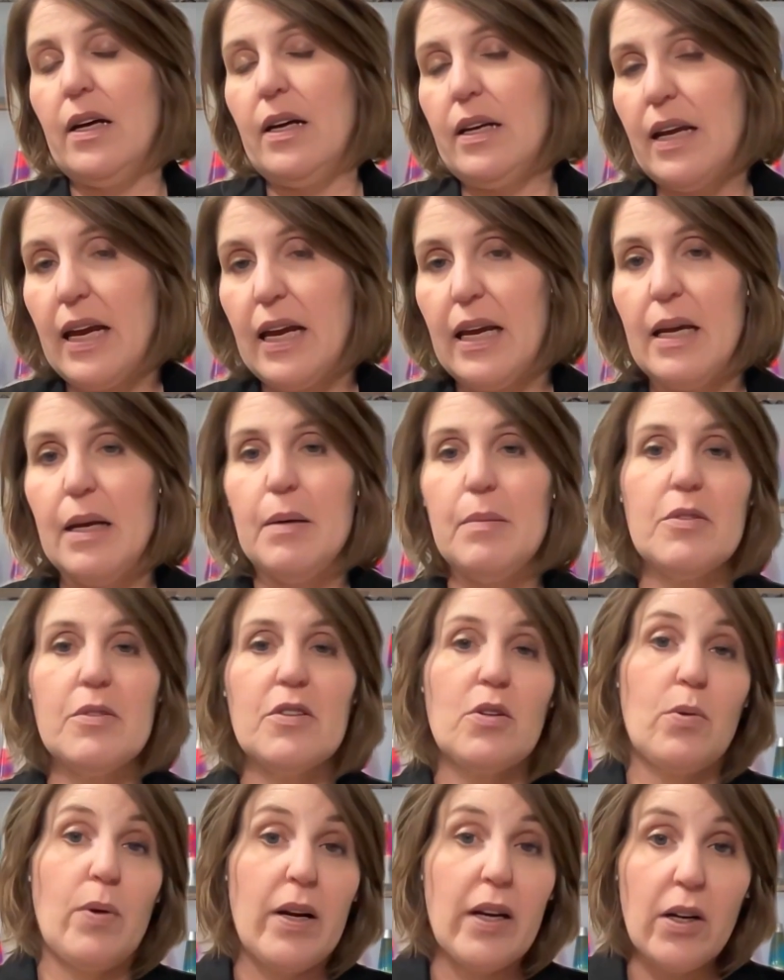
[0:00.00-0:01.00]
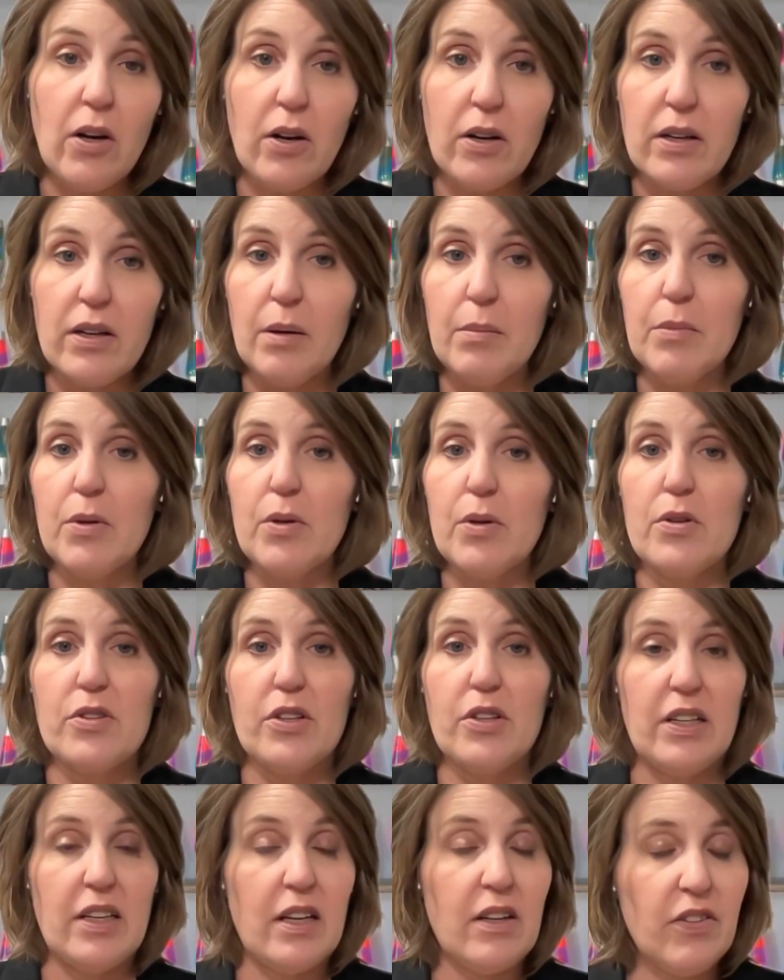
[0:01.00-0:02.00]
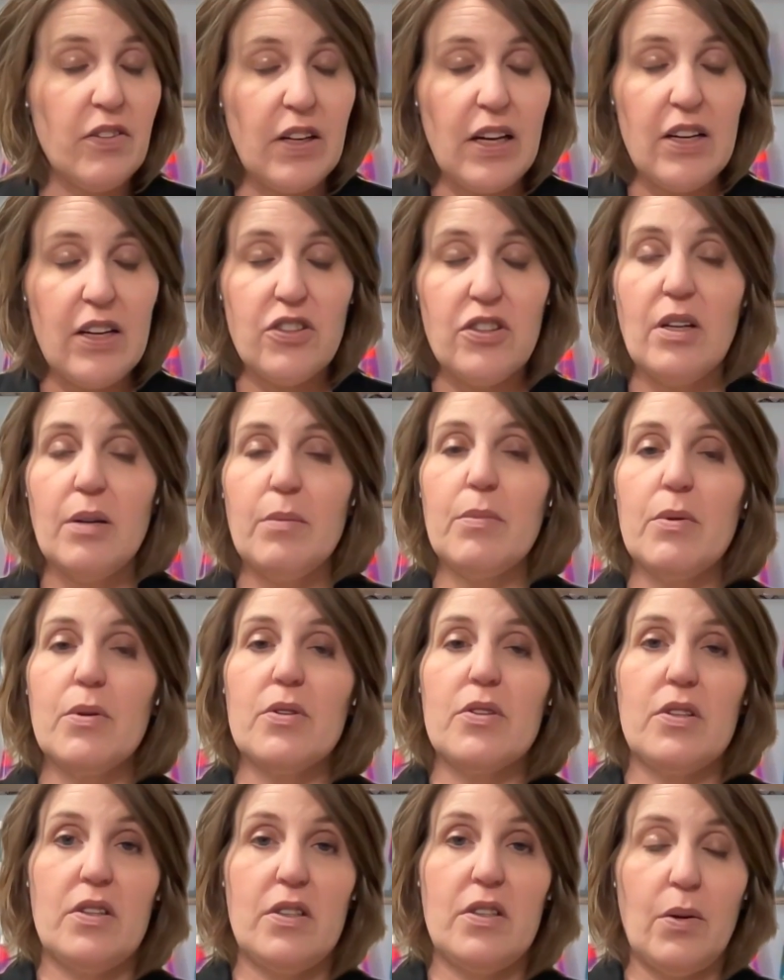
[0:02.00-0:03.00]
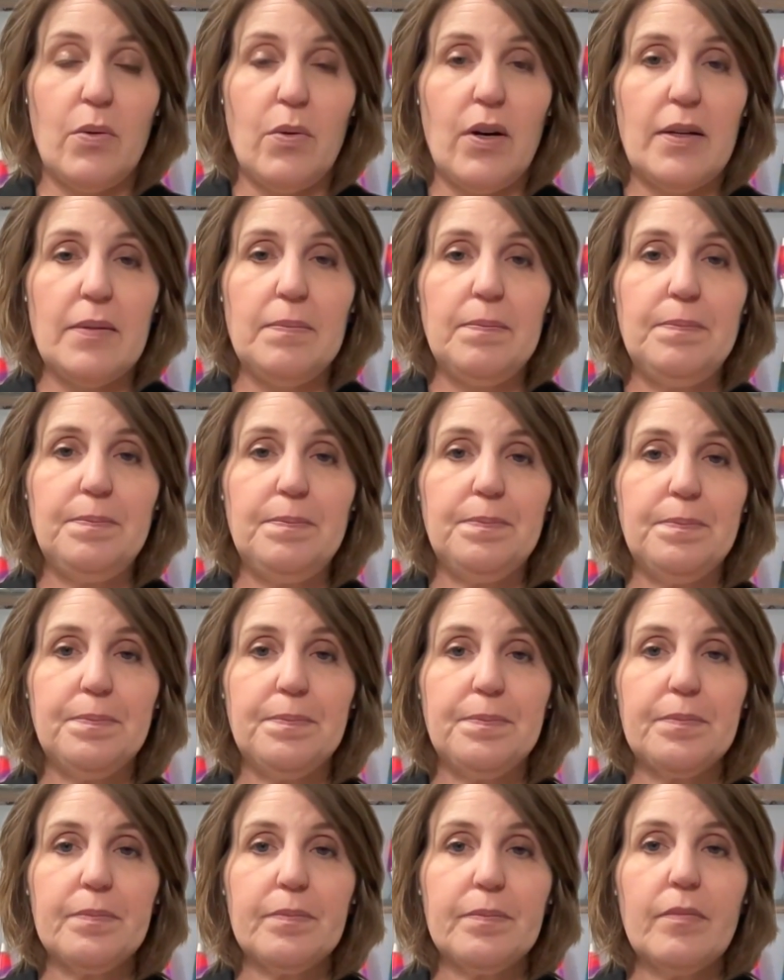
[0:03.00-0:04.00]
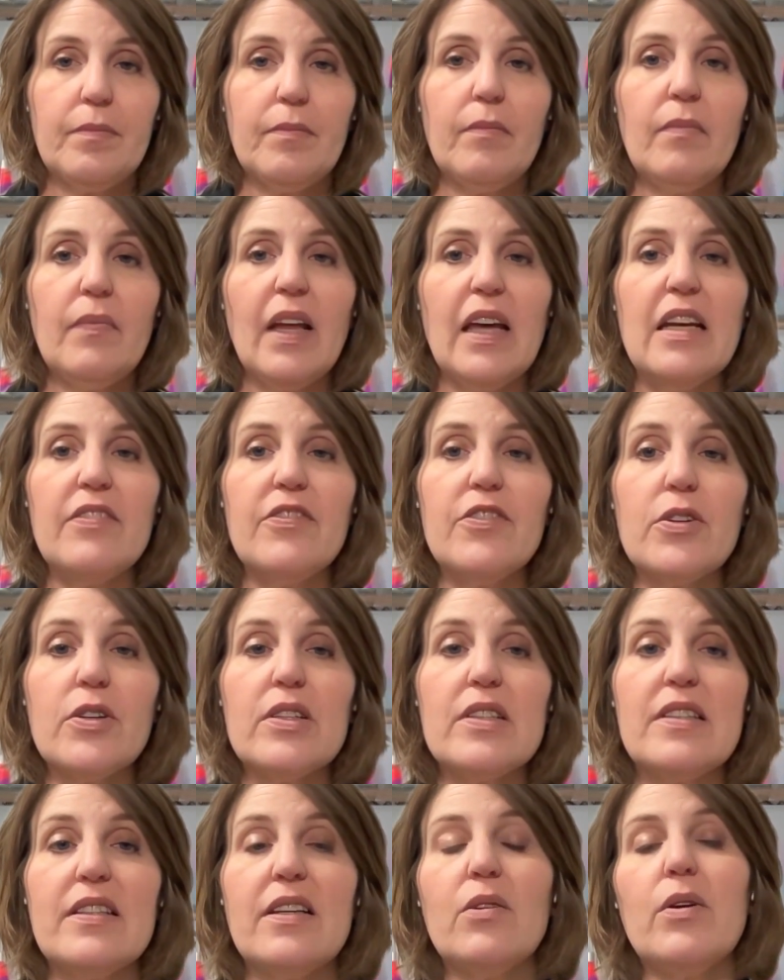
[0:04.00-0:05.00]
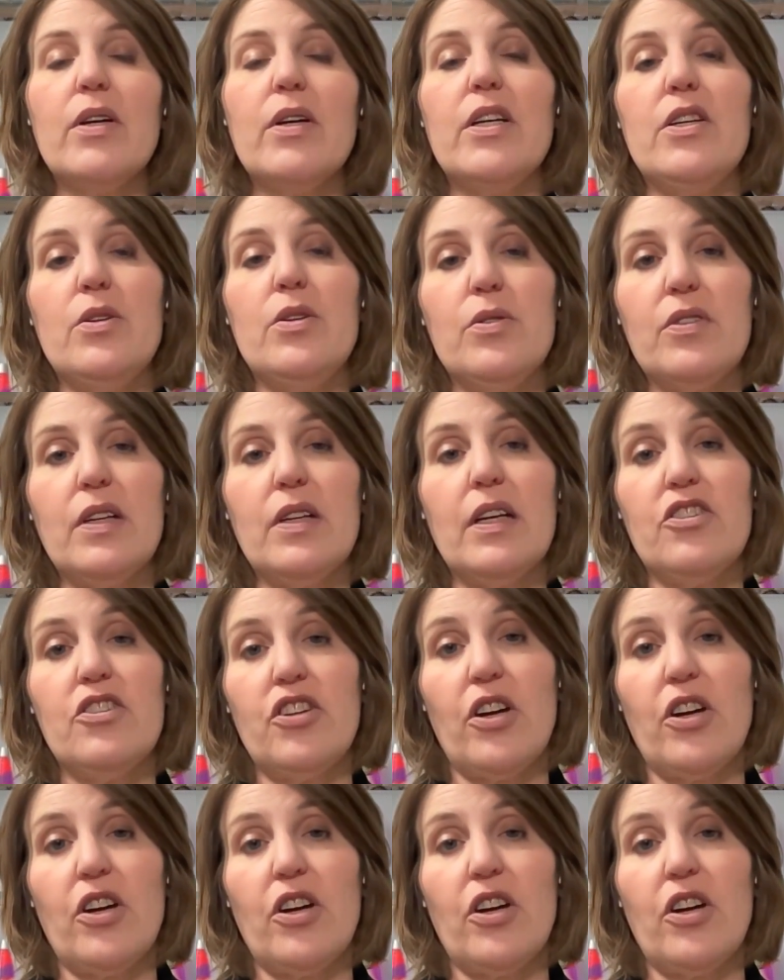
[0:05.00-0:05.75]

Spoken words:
names, credit card numbers, identification numbers, and so on. And if you're considering using a